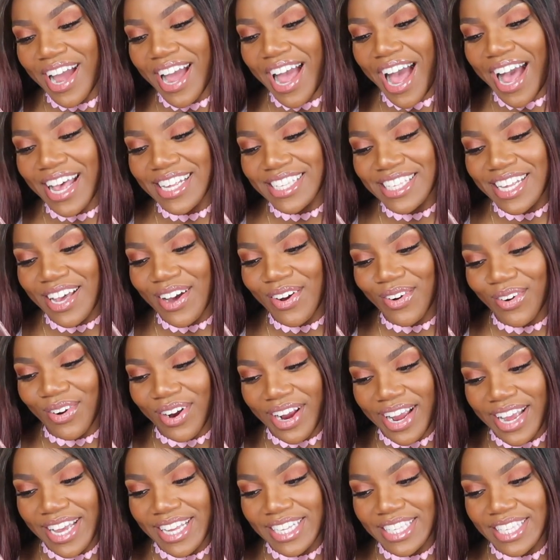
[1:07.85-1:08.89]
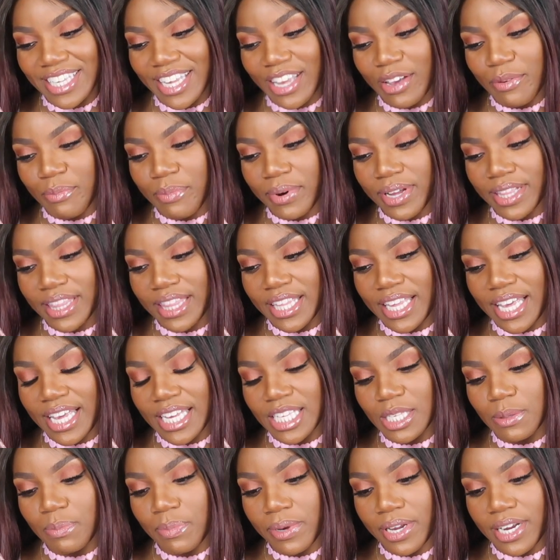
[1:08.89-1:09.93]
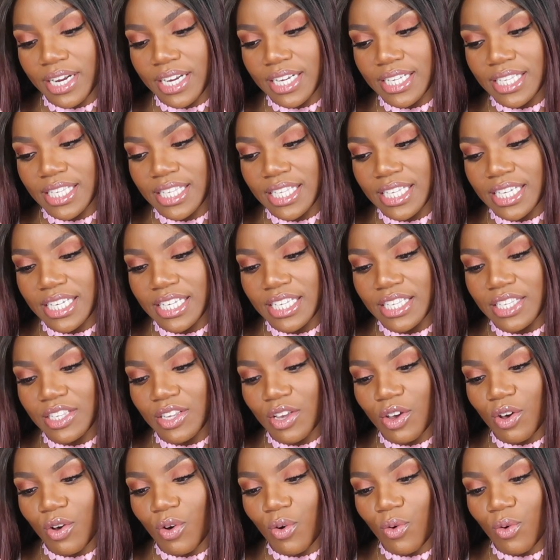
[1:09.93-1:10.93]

I sound crazy, but the experiences